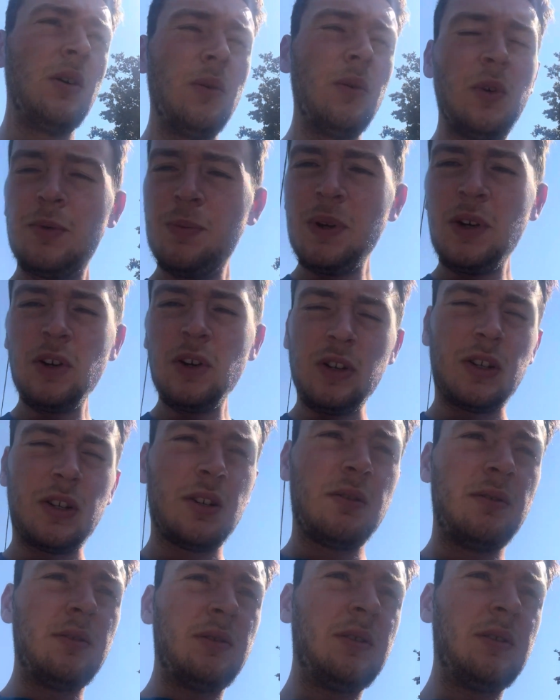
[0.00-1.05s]
which would be good.
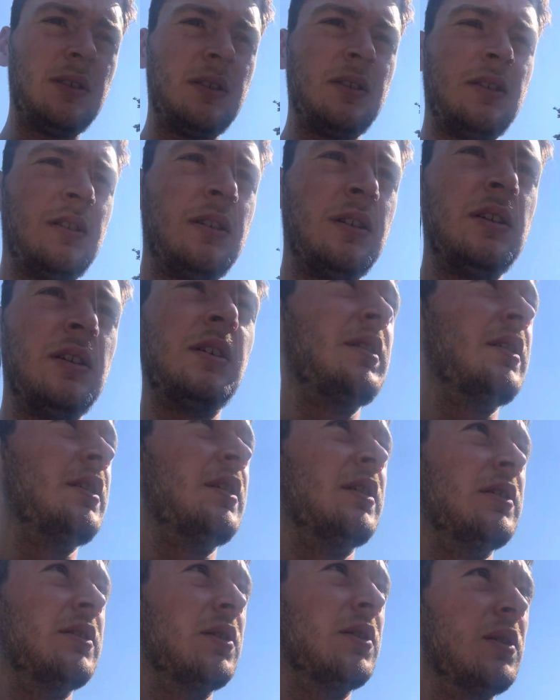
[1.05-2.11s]

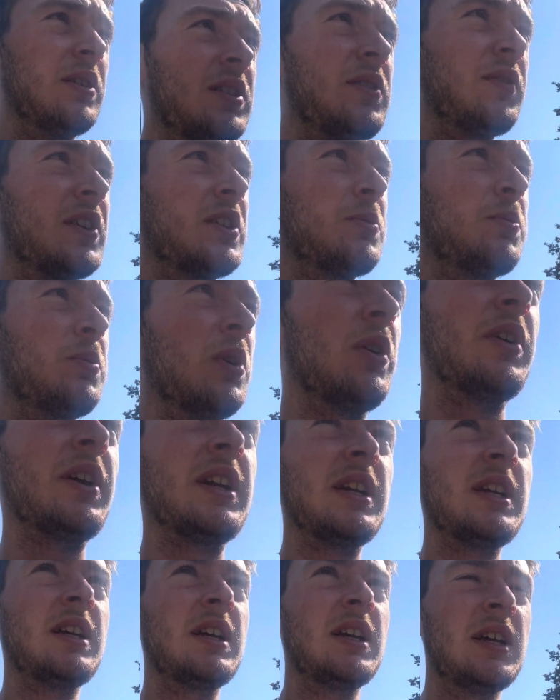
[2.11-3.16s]
So lots of exploring.
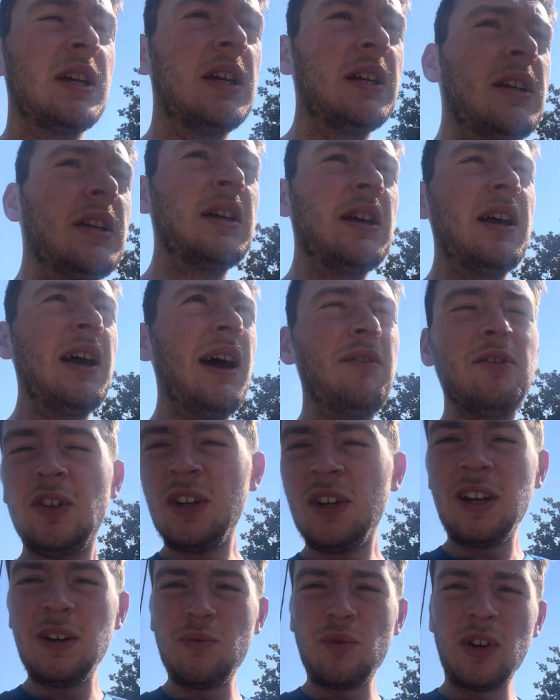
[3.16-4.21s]
Haven't done
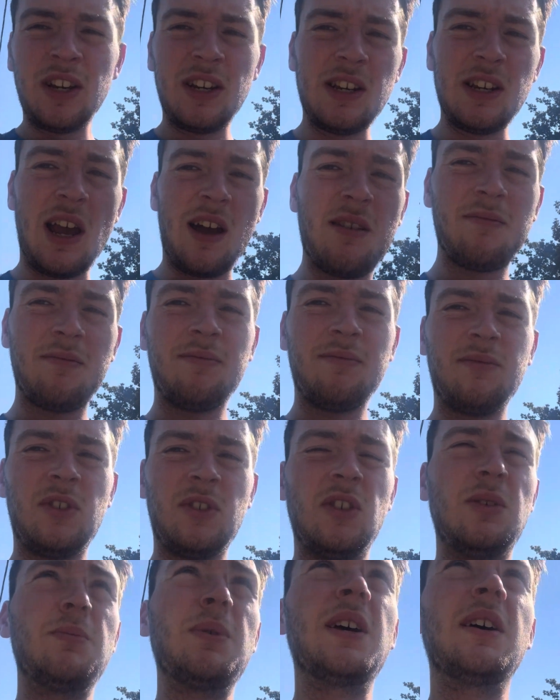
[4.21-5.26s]
any running yet, which
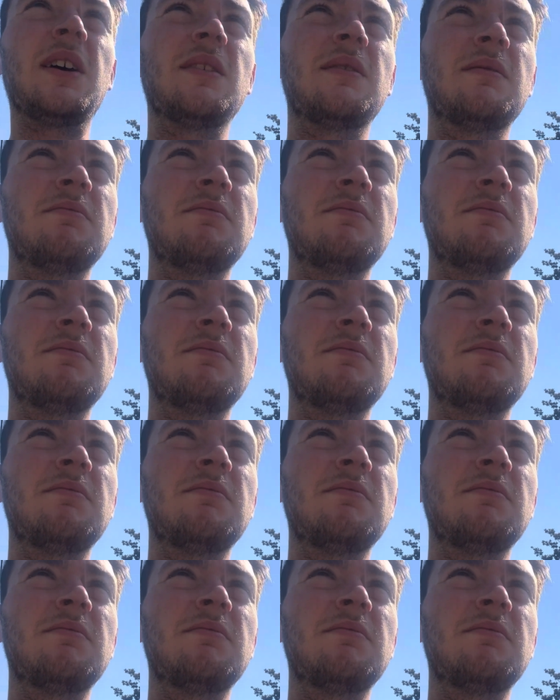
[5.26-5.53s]
is a bit,